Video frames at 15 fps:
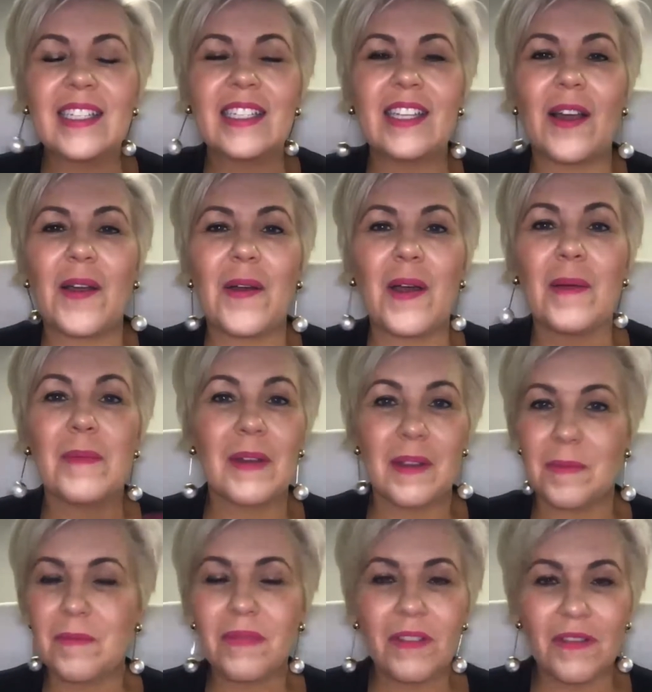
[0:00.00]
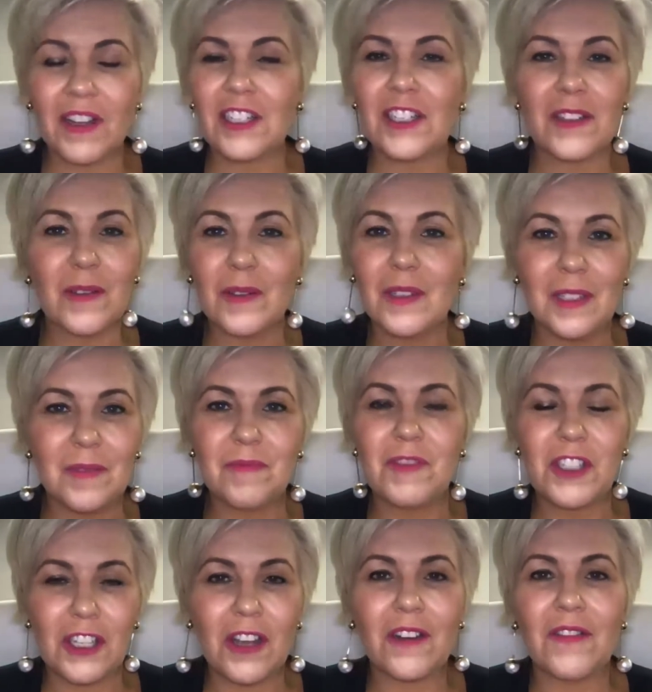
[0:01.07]
So I'm a professional and
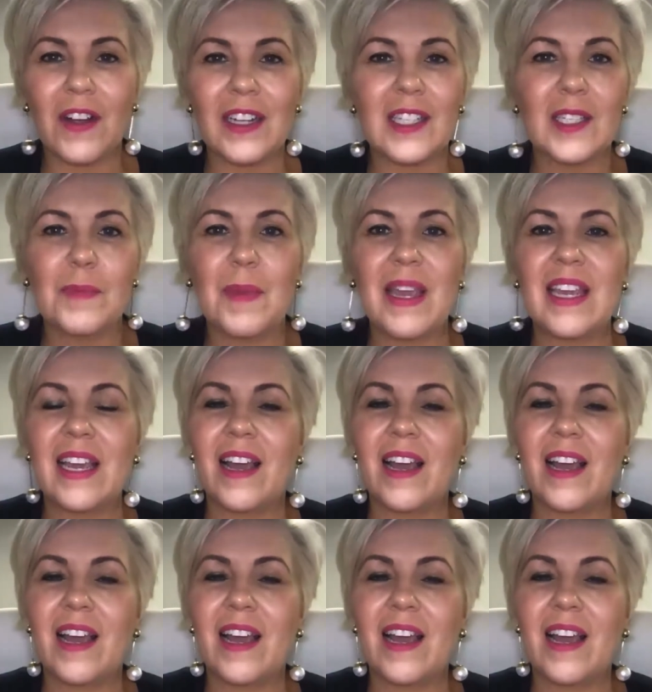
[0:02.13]
certified speaker.